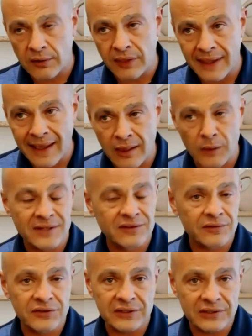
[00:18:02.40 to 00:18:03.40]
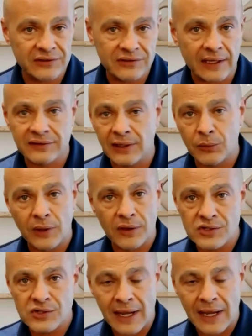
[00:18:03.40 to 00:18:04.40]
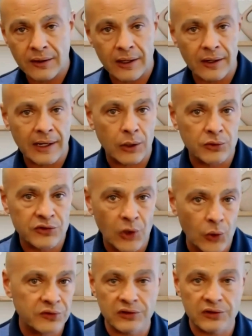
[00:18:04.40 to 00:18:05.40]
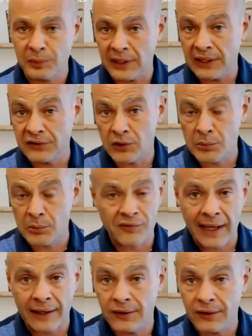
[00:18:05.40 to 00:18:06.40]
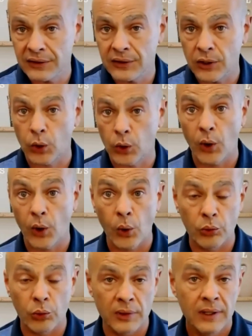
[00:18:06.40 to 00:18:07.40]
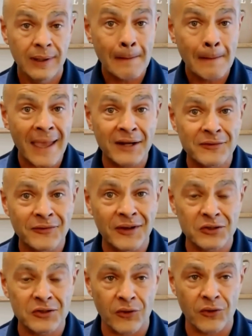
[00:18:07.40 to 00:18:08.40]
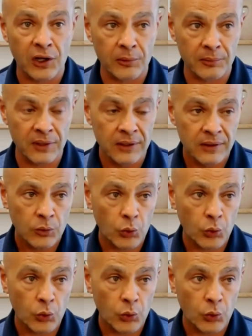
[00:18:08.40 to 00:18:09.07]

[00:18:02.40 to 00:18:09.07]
are the elements of success, that whether Childcare House hosted space or a provider in their own home benefits from,